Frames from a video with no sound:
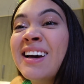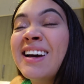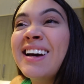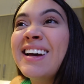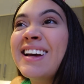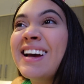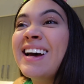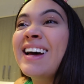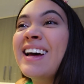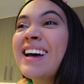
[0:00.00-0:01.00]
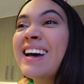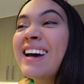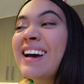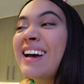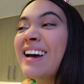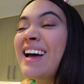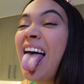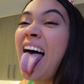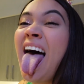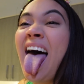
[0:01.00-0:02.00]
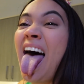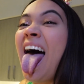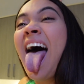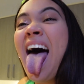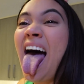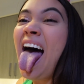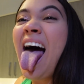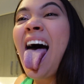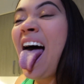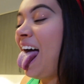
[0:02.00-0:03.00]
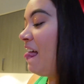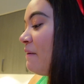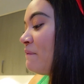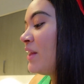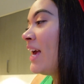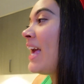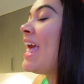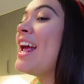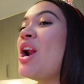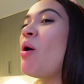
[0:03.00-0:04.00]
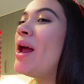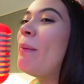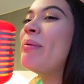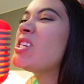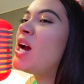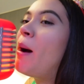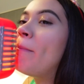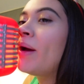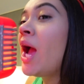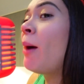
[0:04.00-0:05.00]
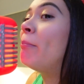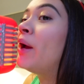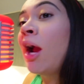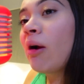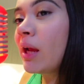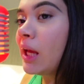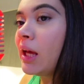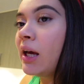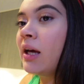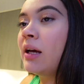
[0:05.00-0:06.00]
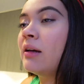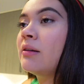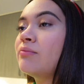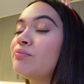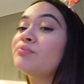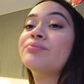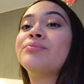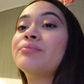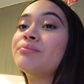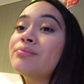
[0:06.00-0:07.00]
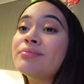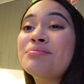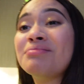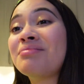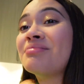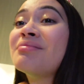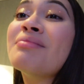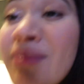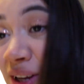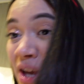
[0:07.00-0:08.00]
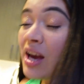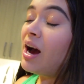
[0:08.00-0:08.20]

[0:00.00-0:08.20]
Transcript: Jessica got the biggest donka donk there is on a planet. Can't no other compare, period. Compare, period.